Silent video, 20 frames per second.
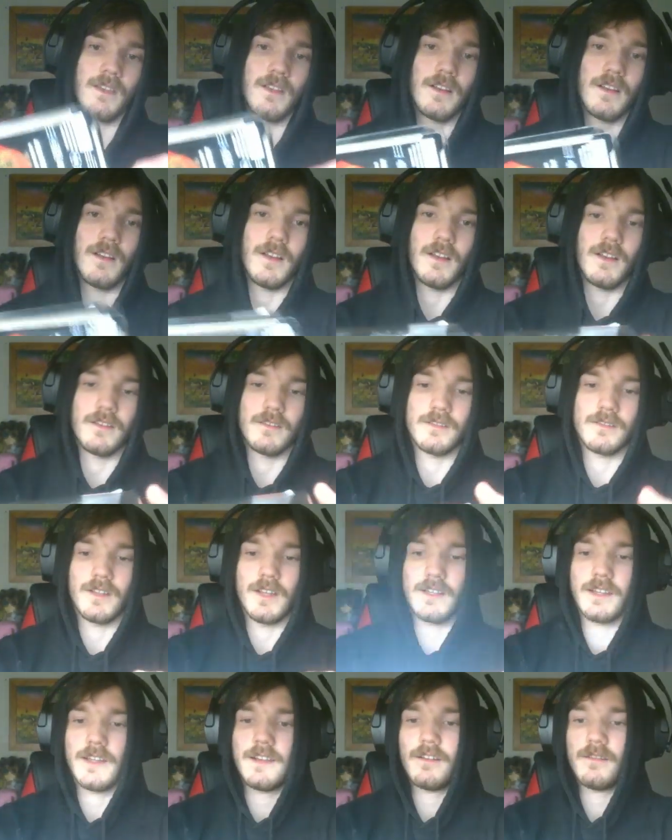Alright, so
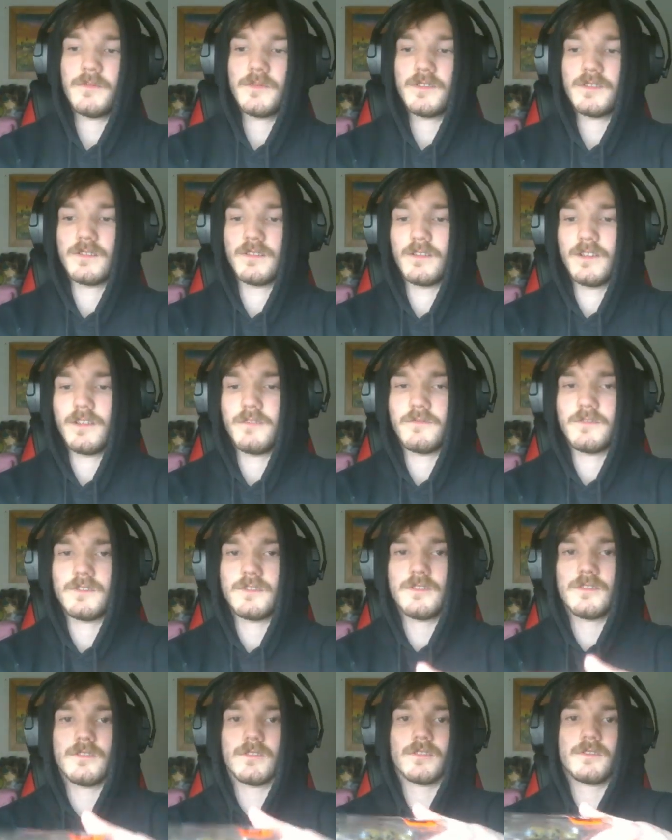got that open, so now we
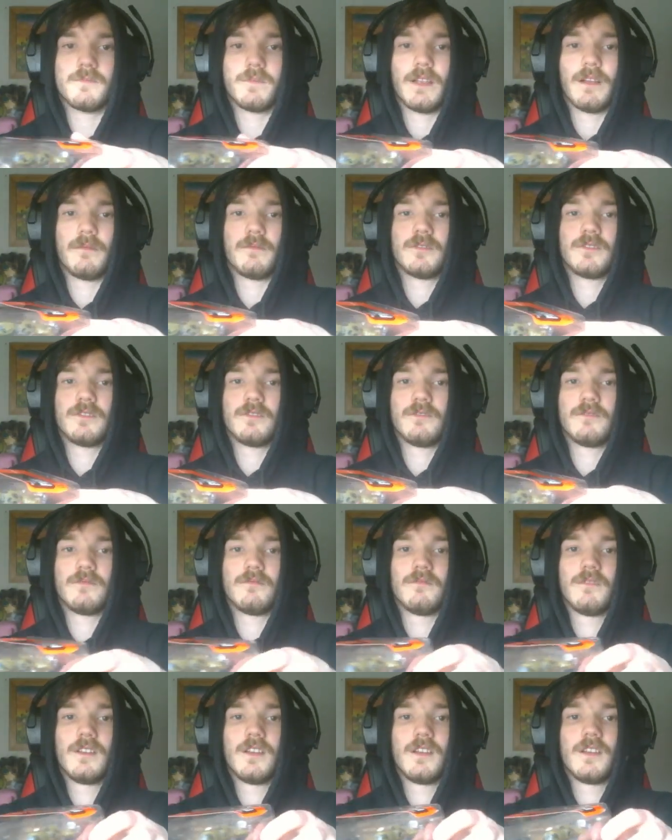should just be able
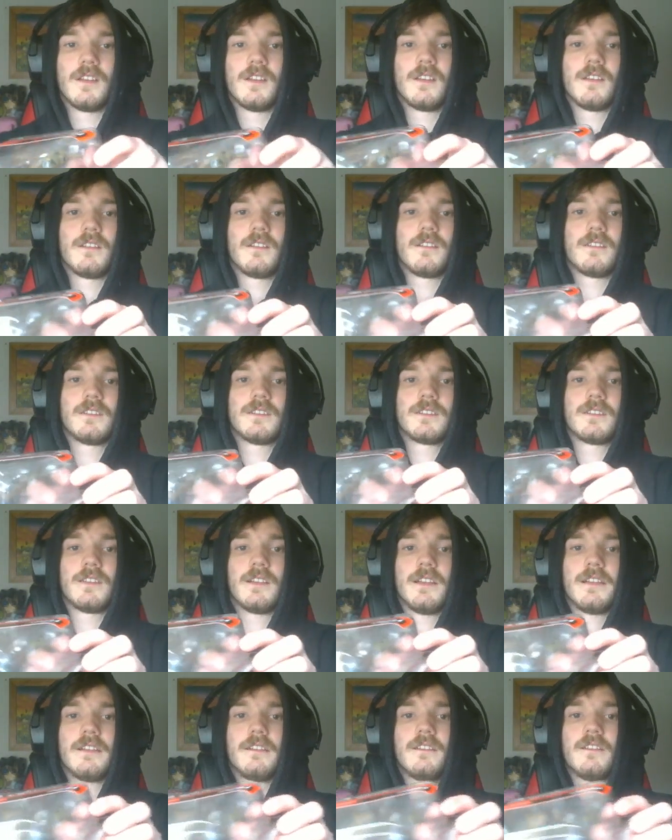to
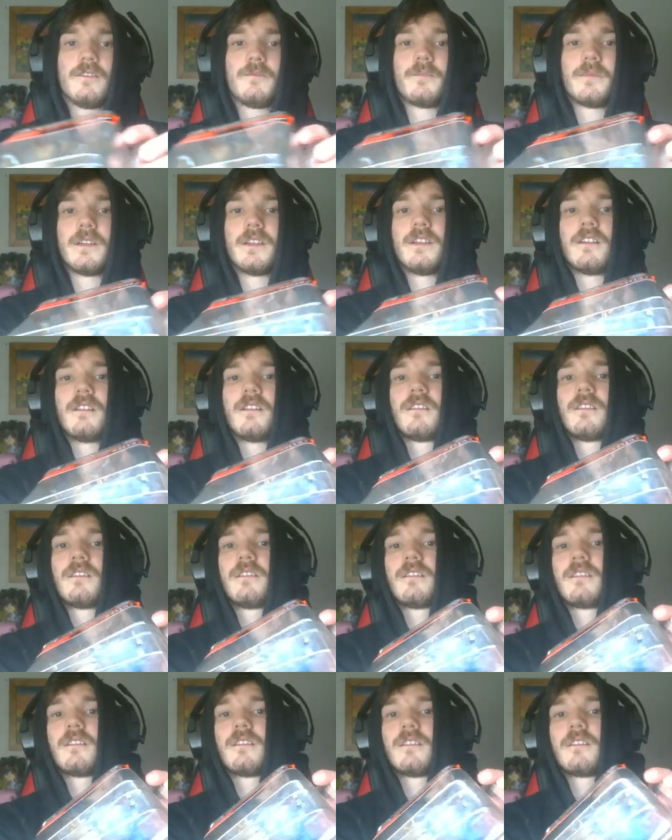slide it open.
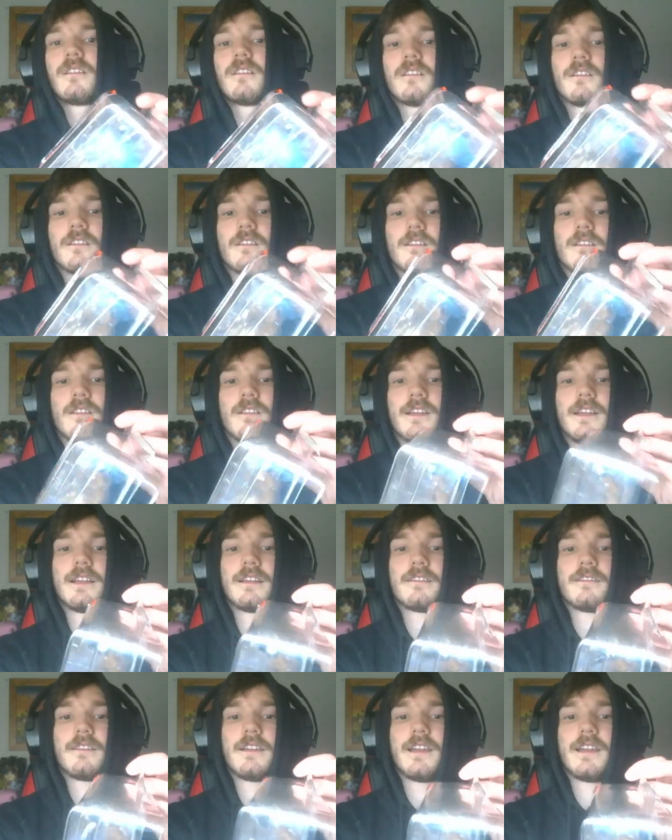
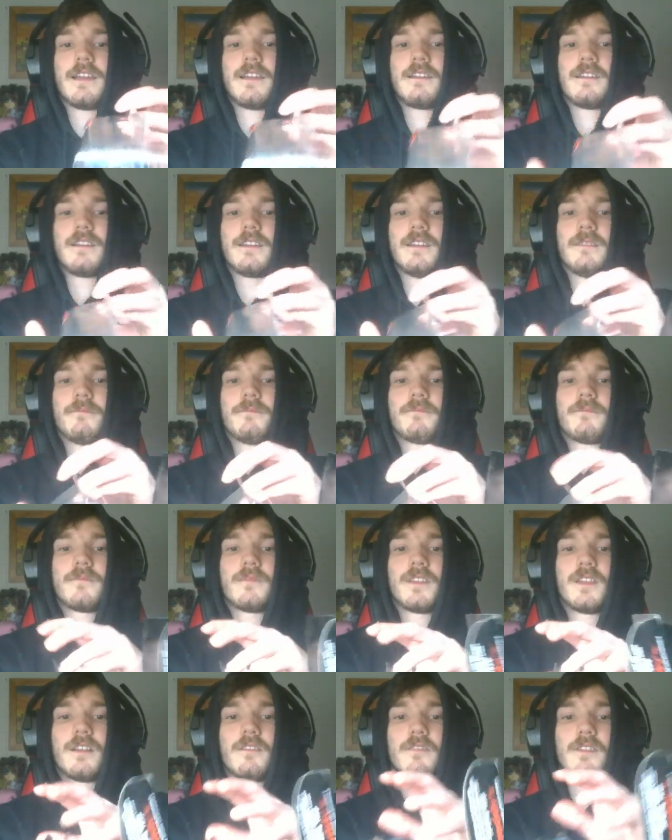Like that. Yep,
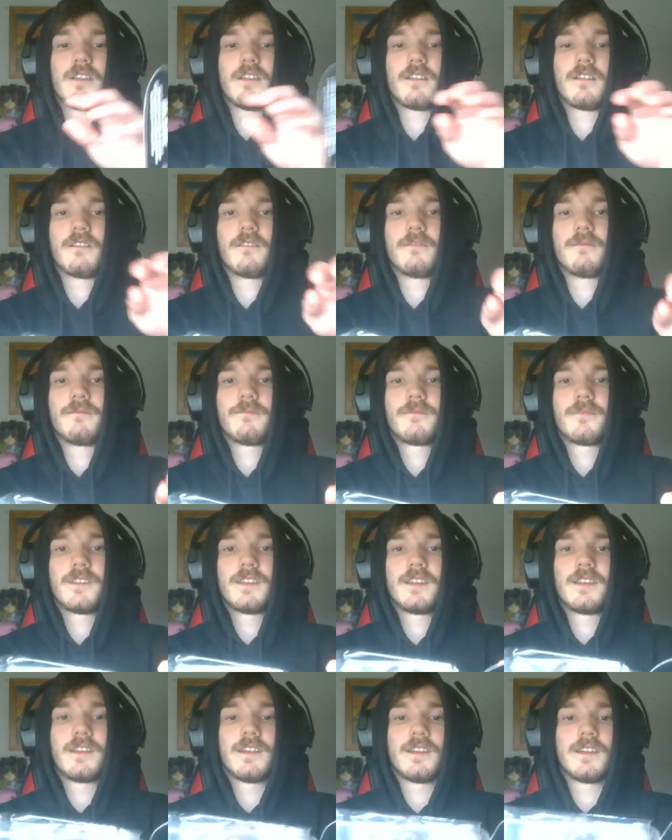there we go.
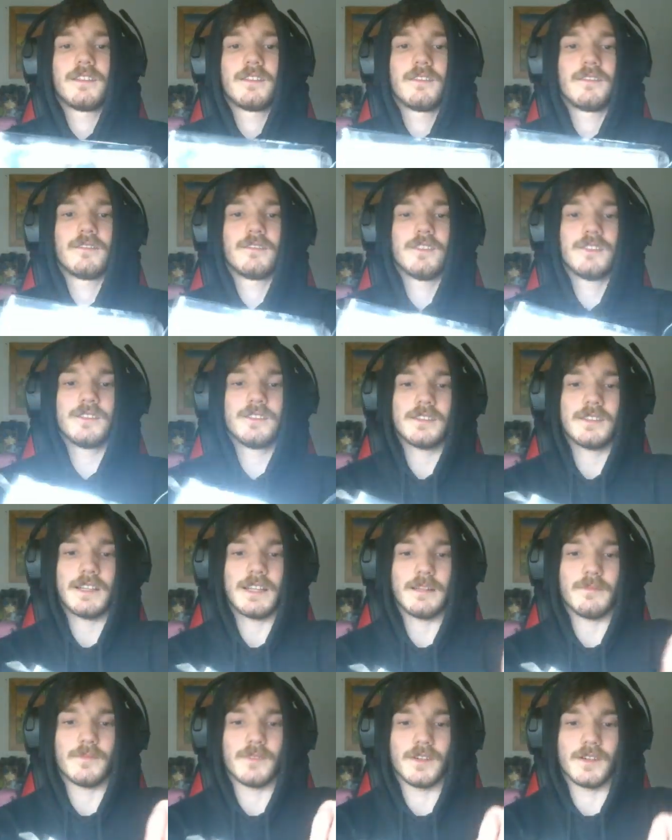Just like
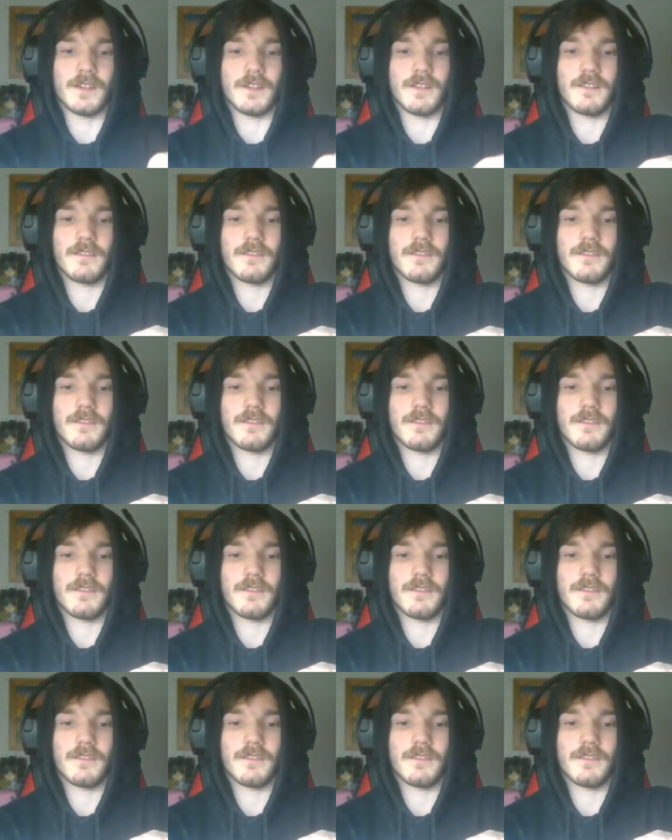a book.